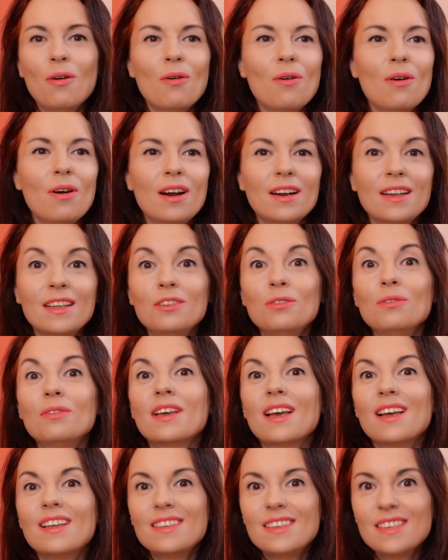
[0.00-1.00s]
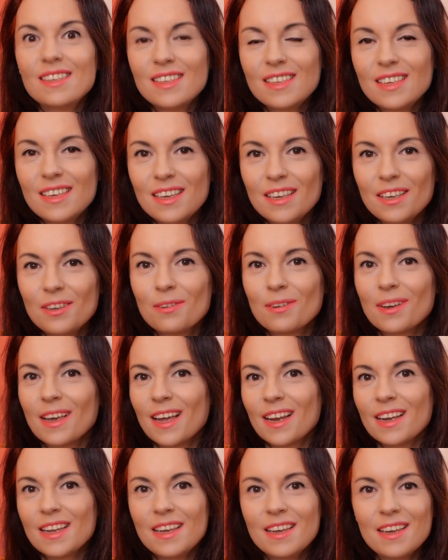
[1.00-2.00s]
or that you can see, you
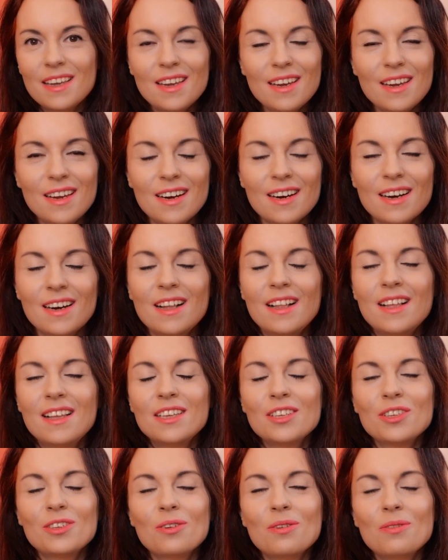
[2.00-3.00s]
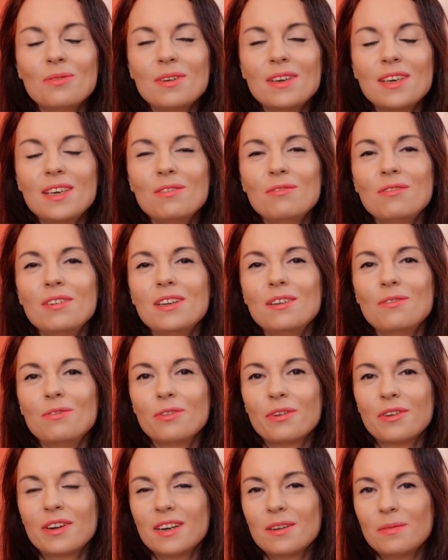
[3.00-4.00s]
can hear. So even
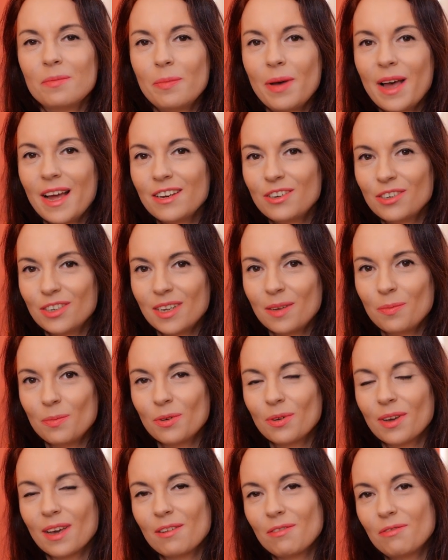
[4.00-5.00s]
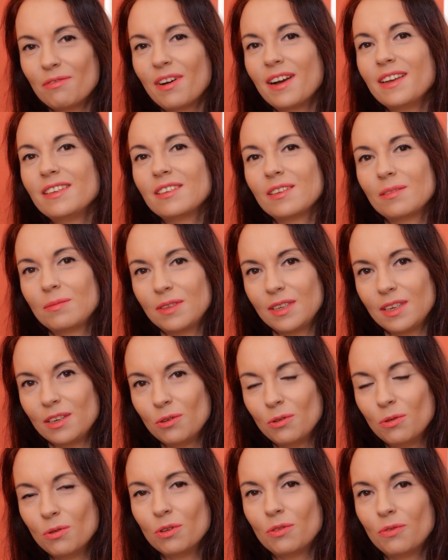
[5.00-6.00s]
if you're in a bad shape, you can find
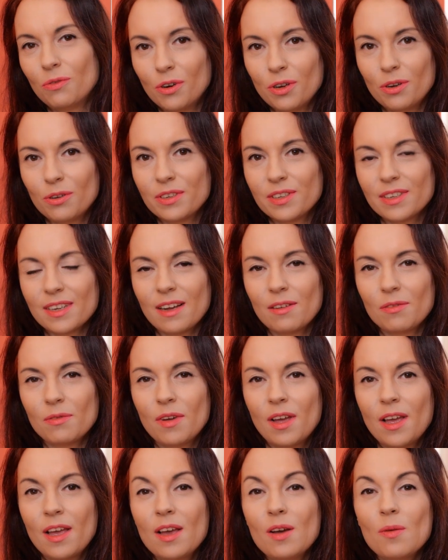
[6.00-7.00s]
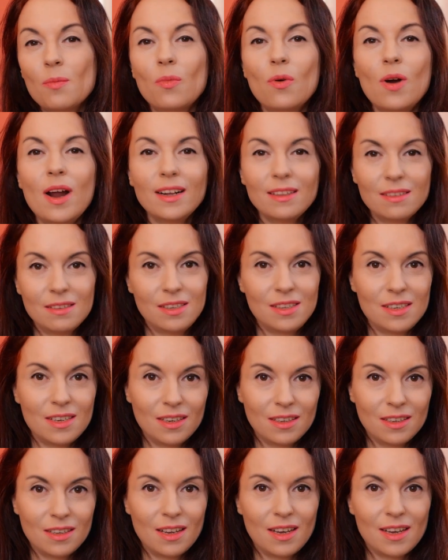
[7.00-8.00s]
something good for yourself.
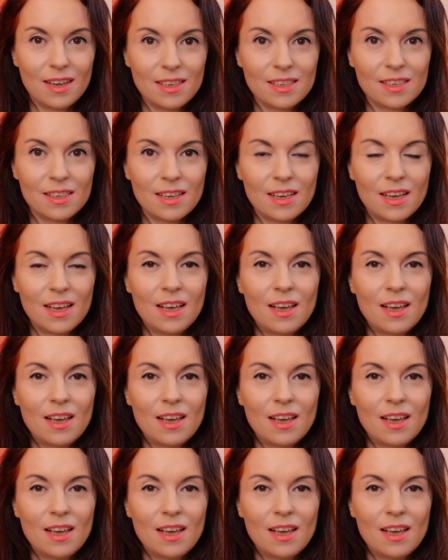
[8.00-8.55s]
Practicing this